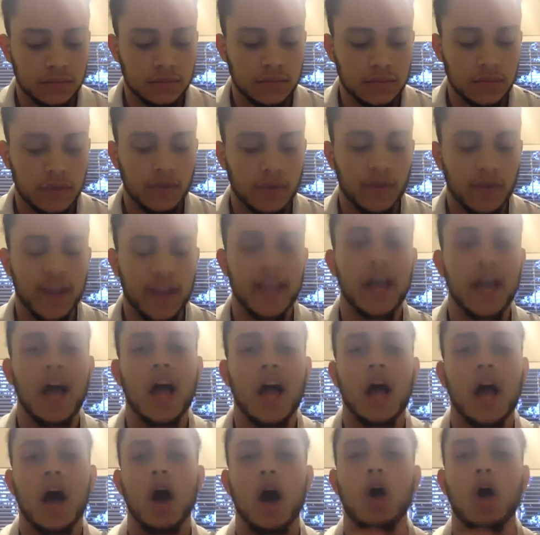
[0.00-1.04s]
Right?
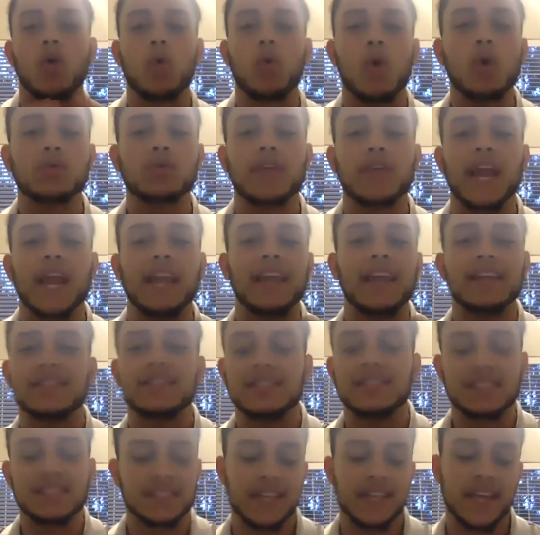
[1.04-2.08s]
A quote that I like to
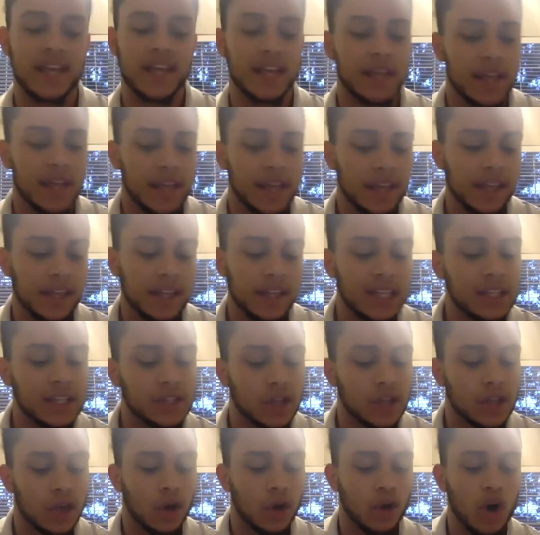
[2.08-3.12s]
say is,
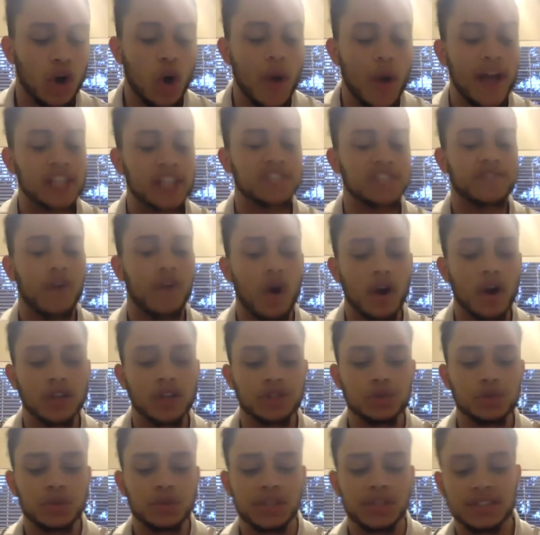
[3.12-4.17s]
go as far as
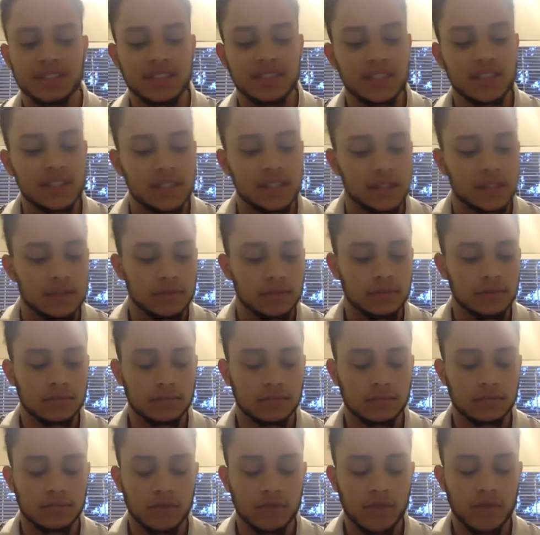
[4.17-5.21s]
you can see,
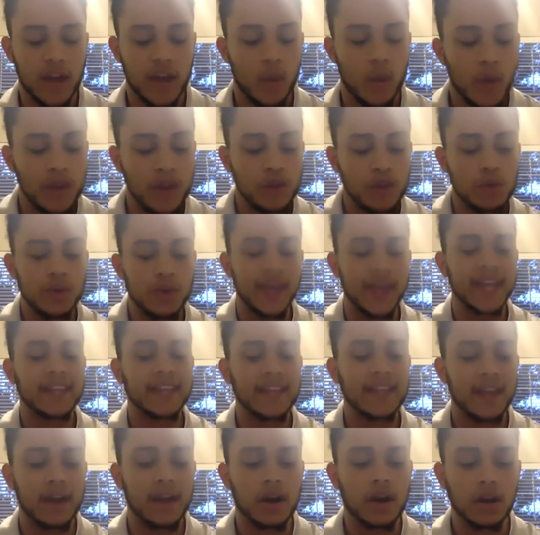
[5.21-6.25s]
right? When you get
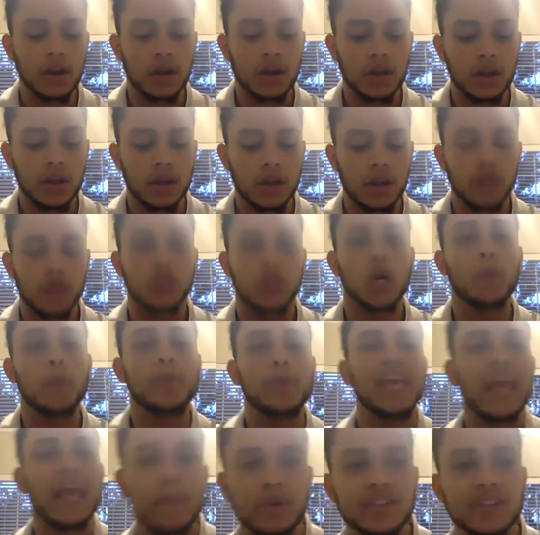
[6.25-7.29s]
there, you'll
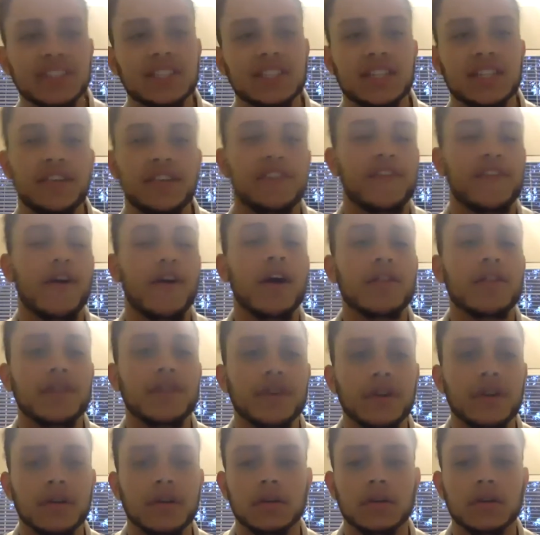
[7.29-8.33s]
be able to see farther.
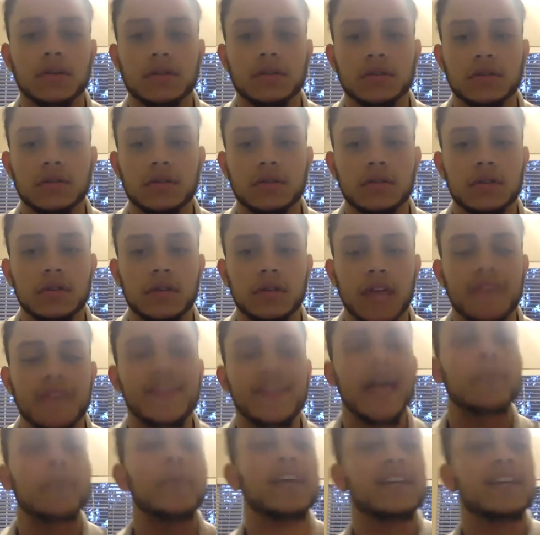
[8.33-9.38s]
If
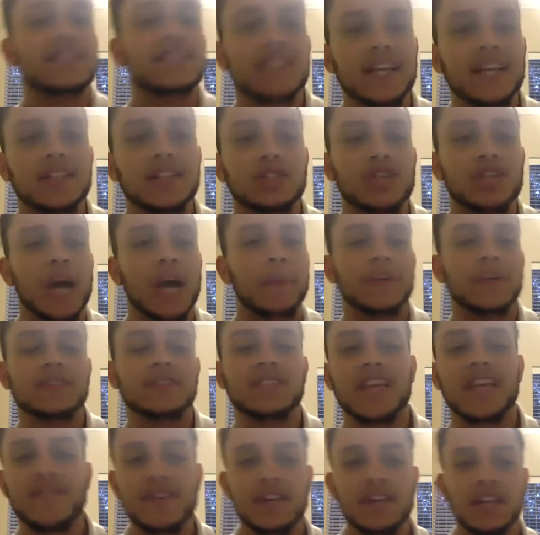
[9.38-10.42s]
that makes sense, drop a
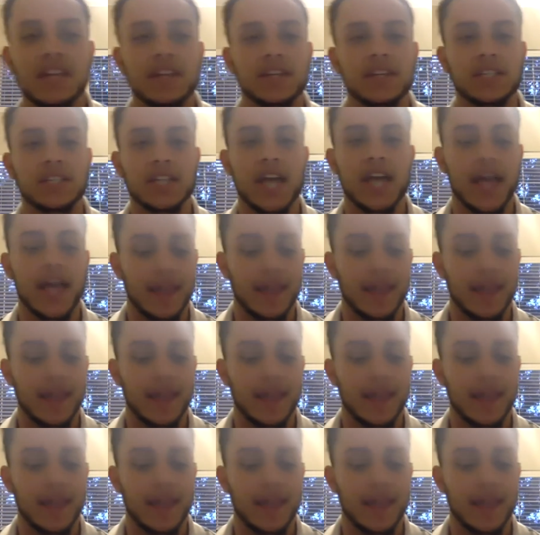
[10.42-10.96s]
7 in the chat,